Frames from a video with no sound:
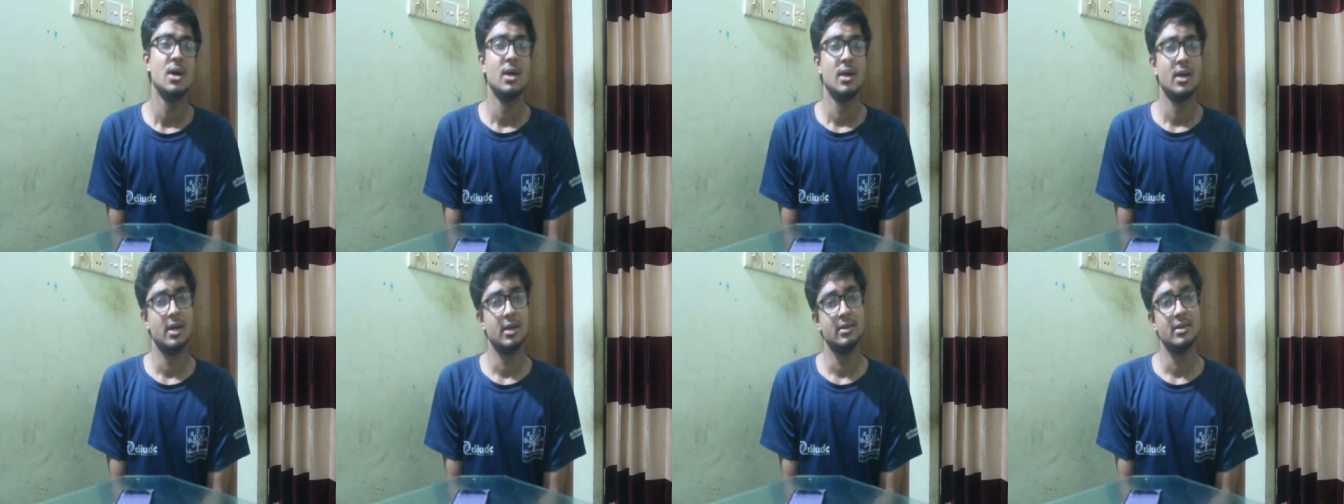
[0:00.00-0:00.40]

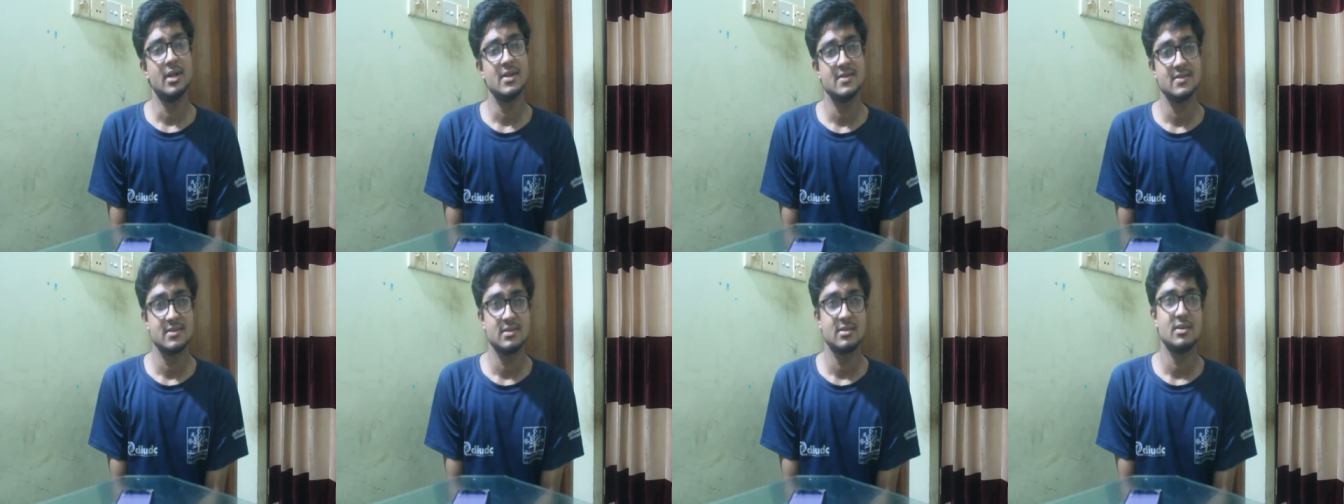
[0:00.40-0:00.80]
There are
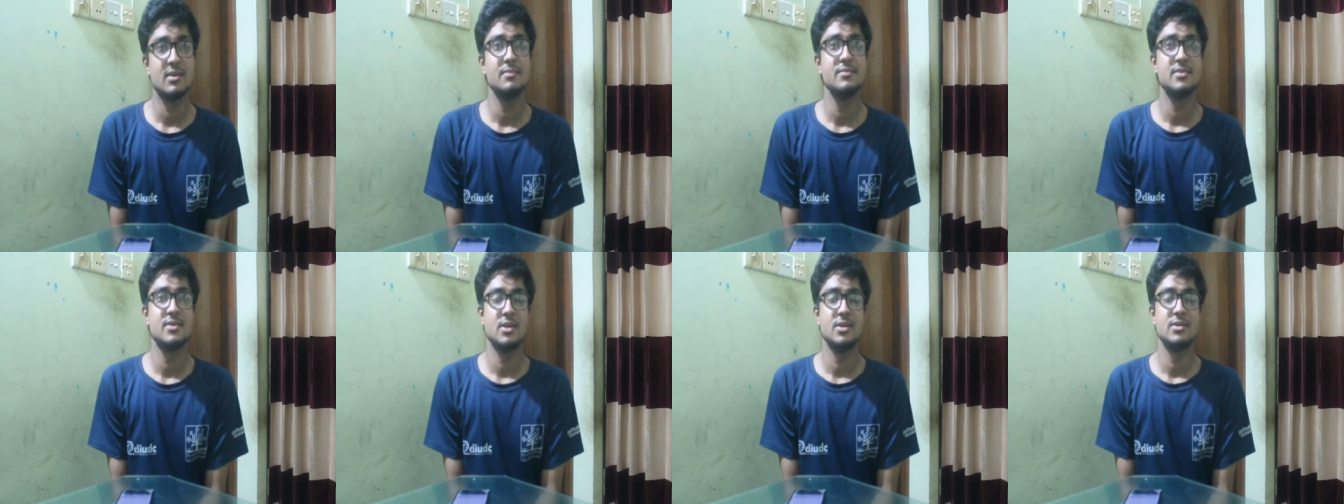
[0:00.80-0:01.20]

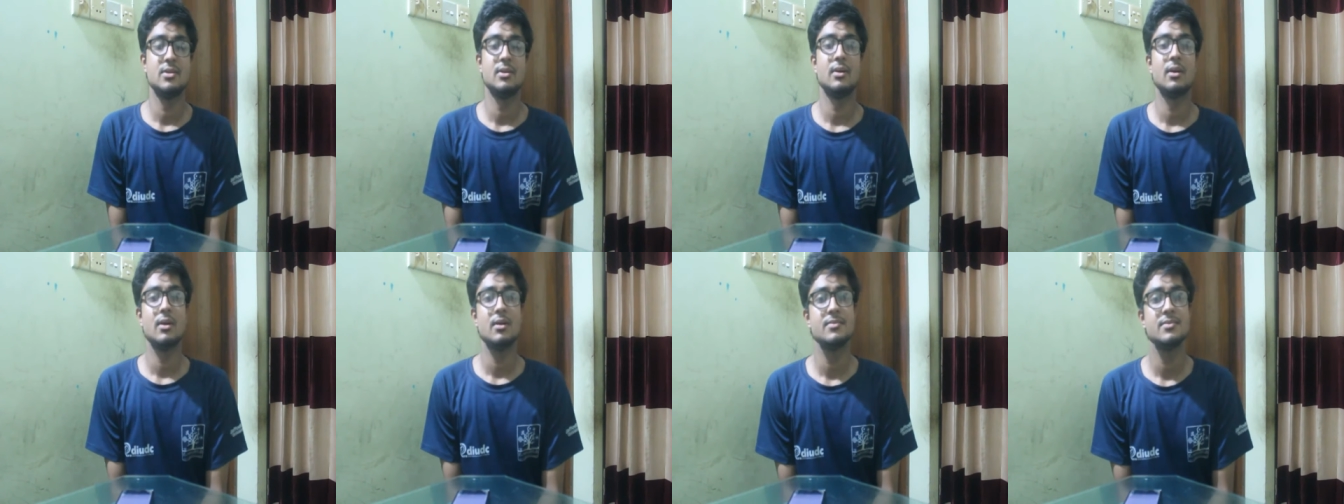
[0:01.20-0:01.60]
some central
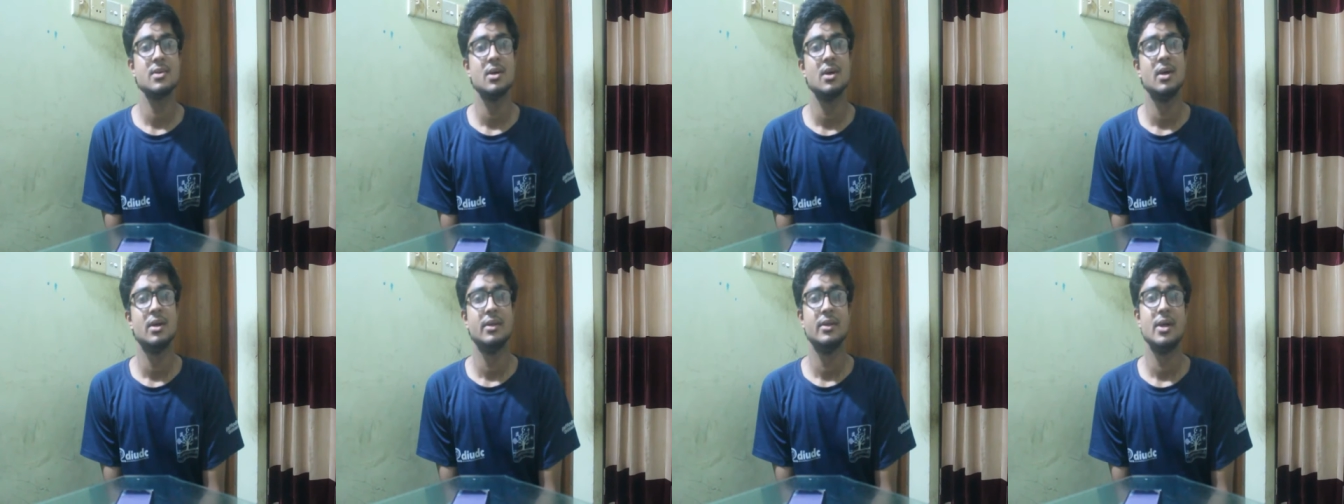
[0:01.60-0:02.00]
clubs,
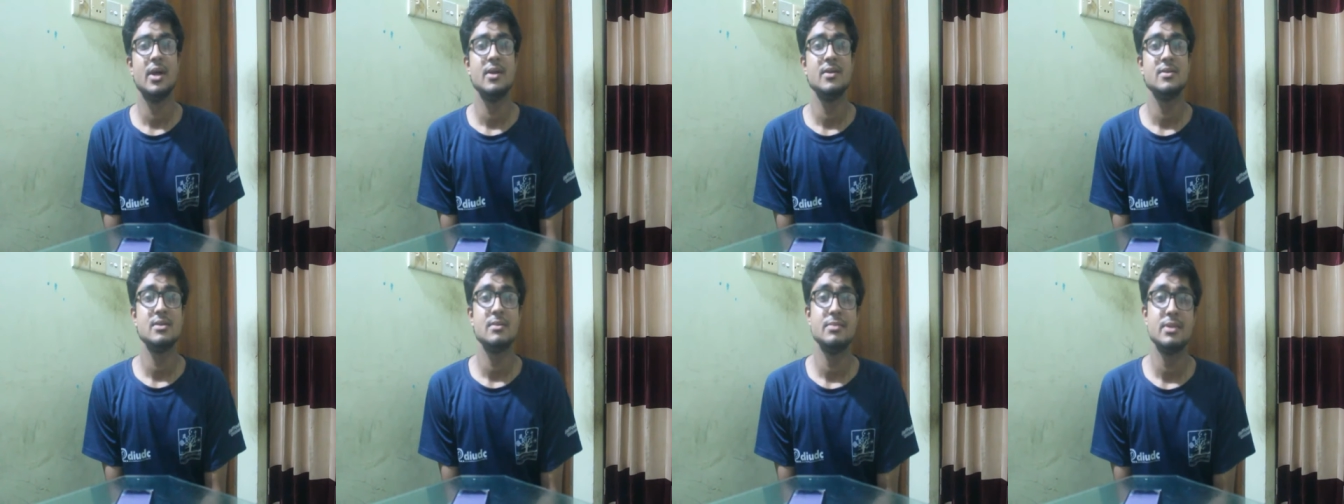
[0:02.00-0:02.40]
there
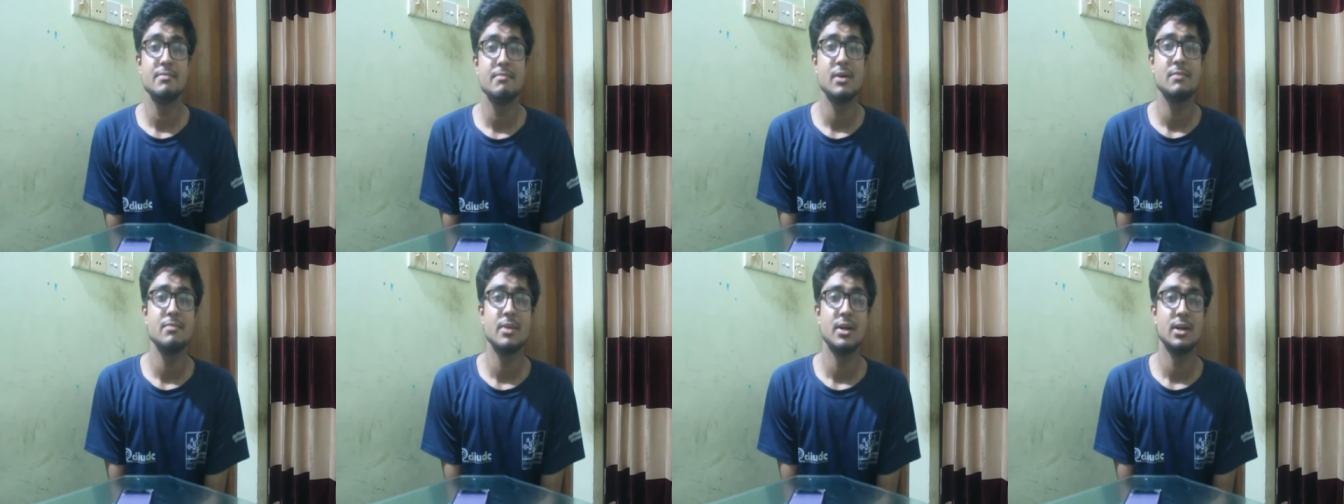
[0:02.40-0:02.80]
are some
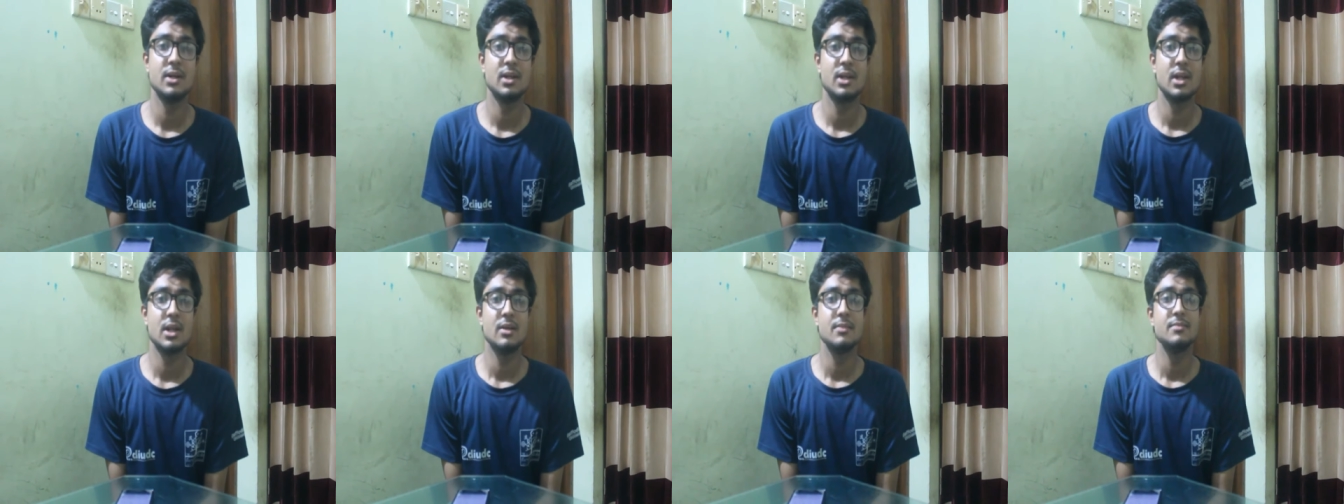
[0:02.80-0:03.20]
departmental
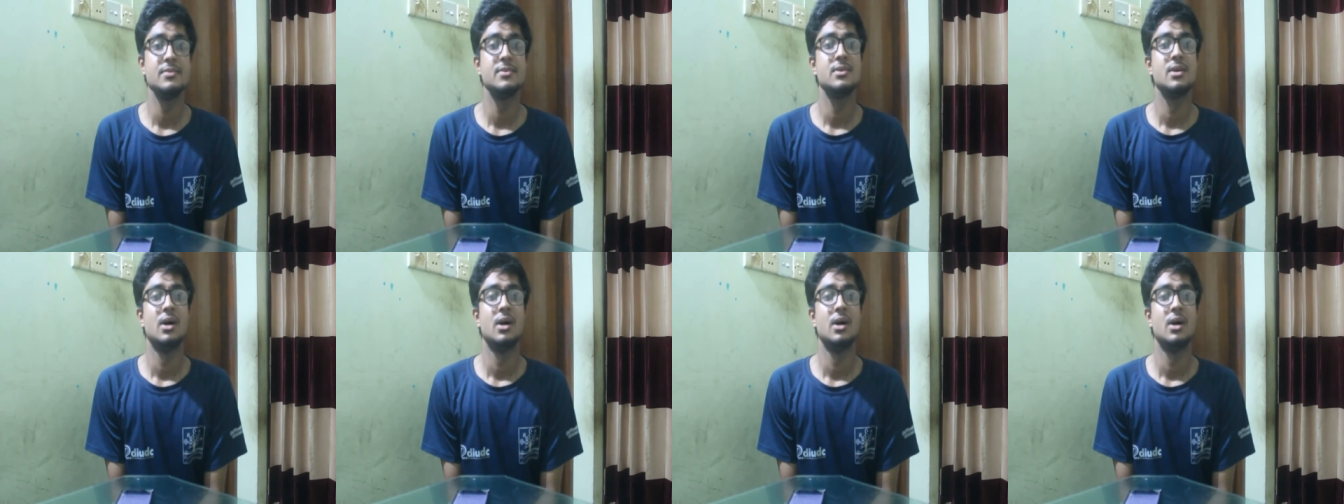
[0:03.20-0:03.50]
clubs.